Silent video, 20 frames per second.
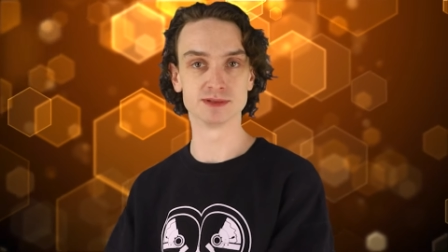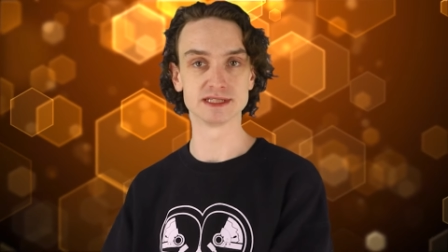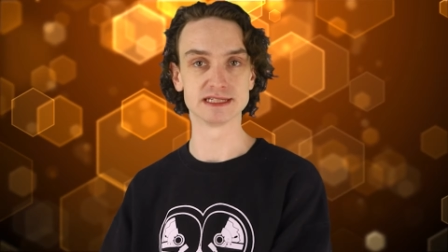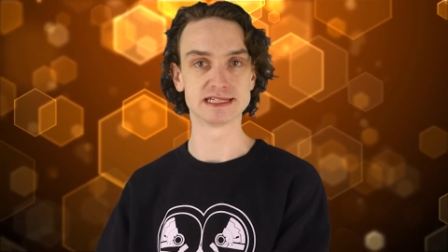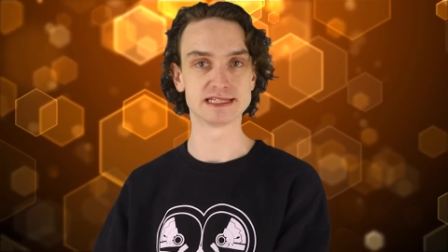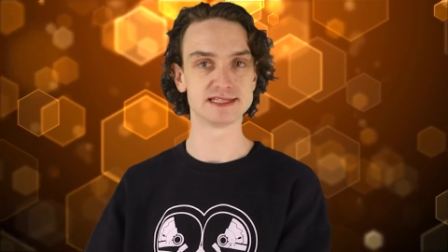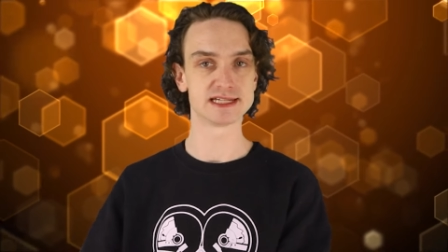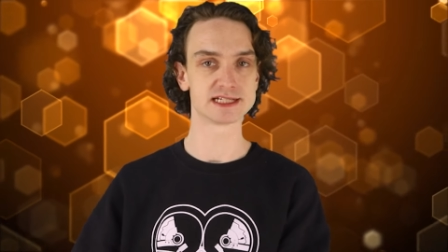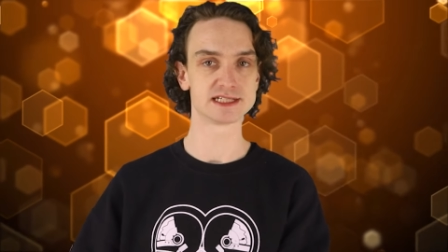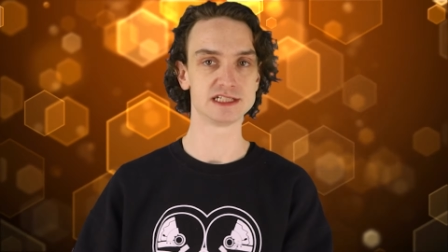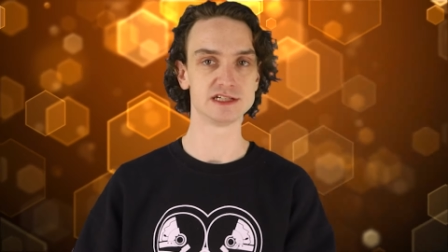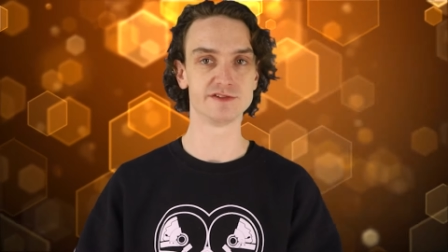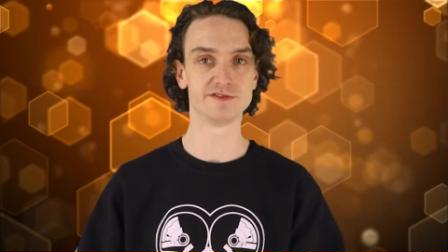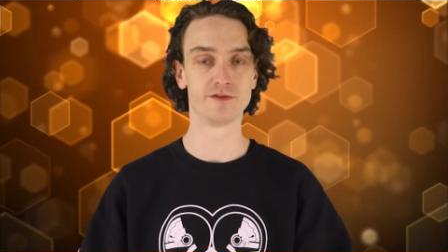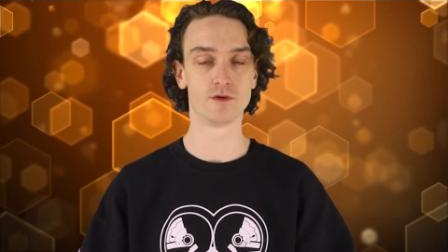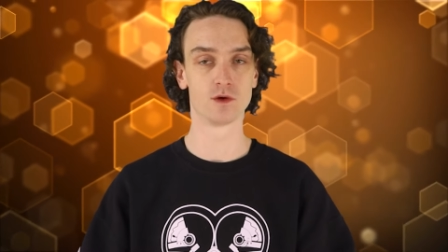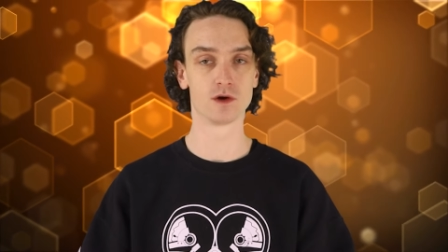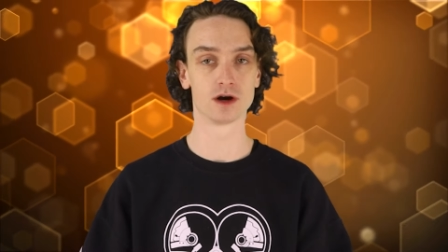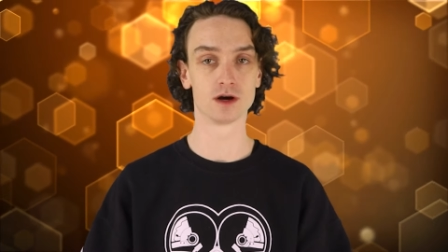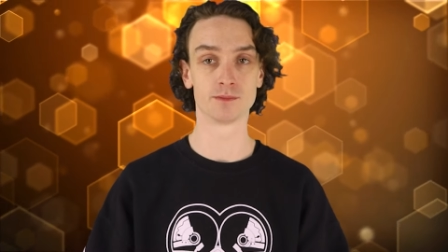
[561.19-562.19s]
but the
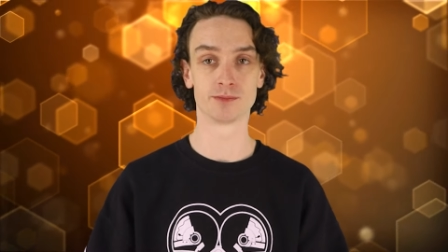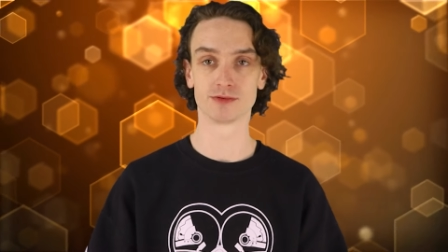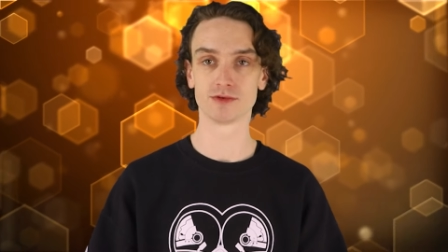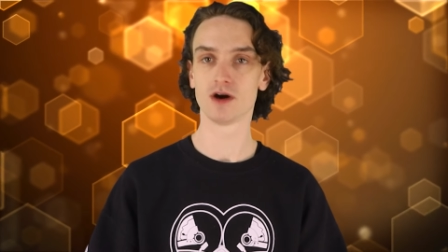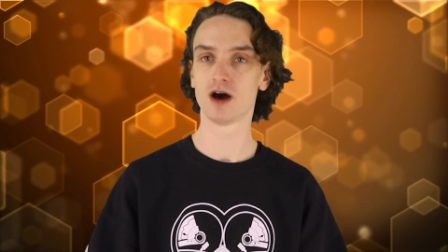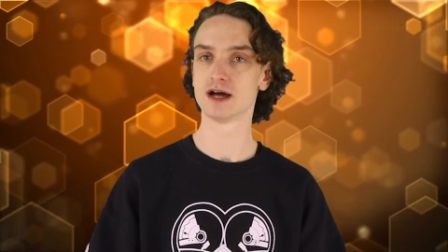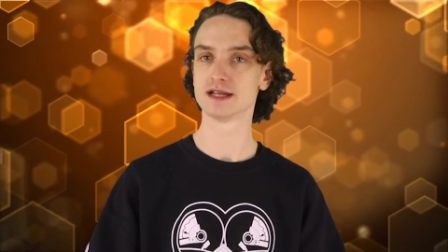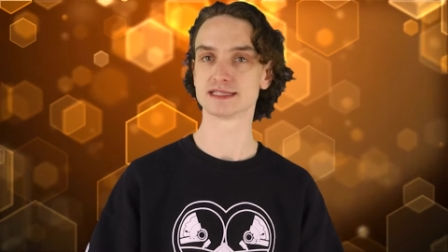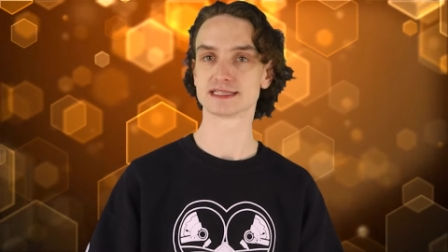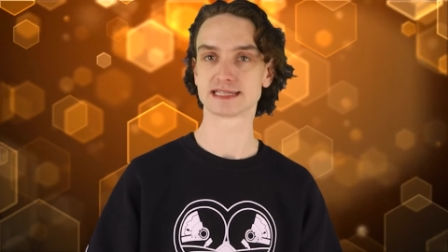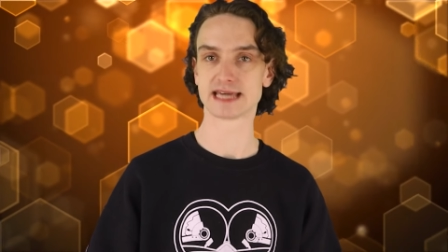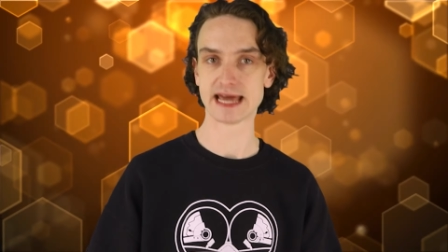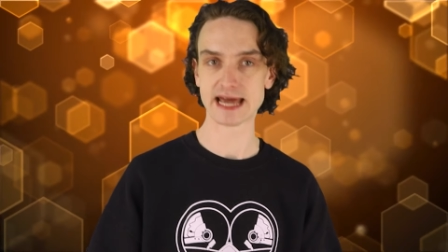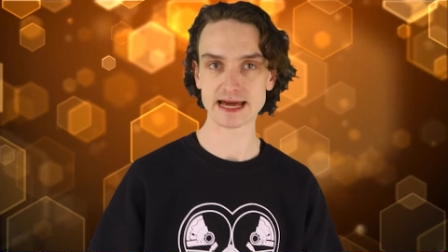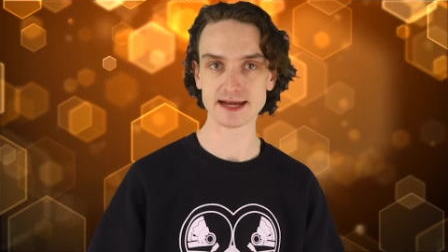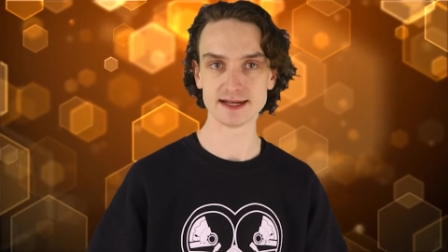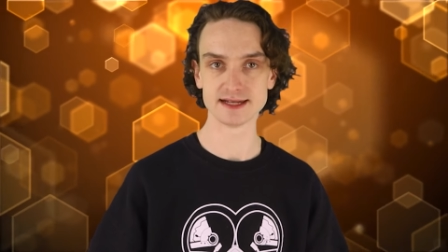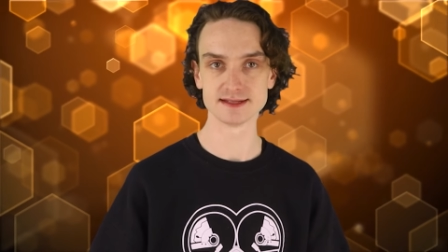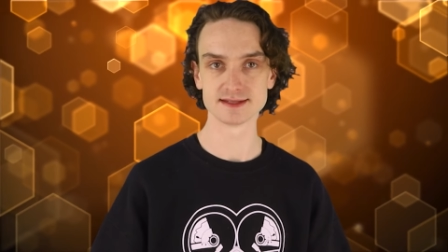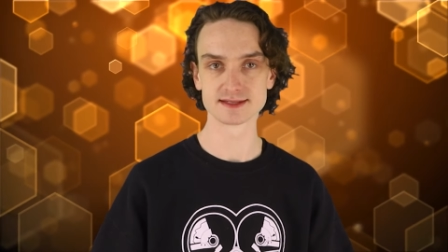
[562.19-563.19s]
64 bronze
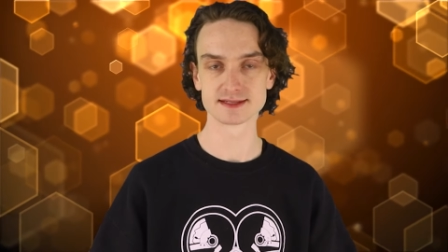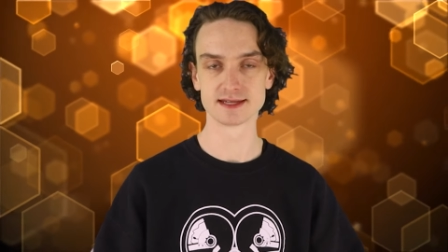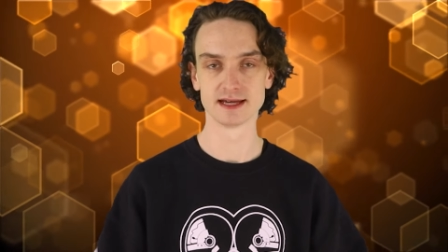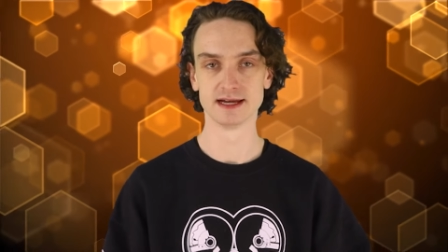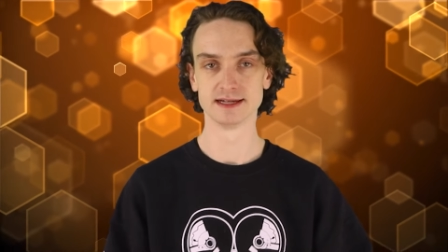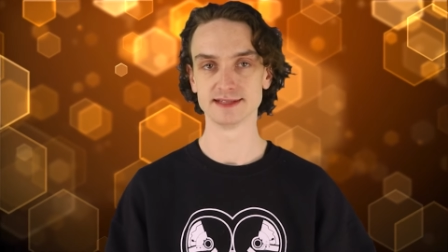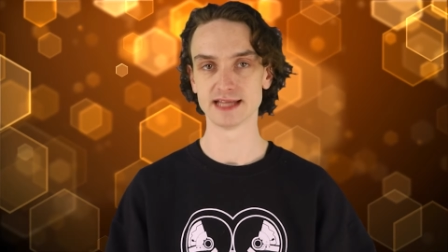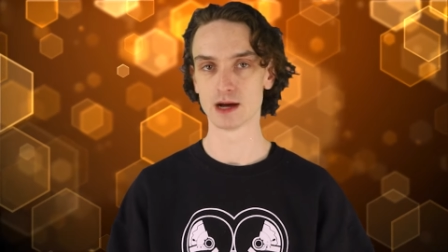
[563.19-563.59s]
cannons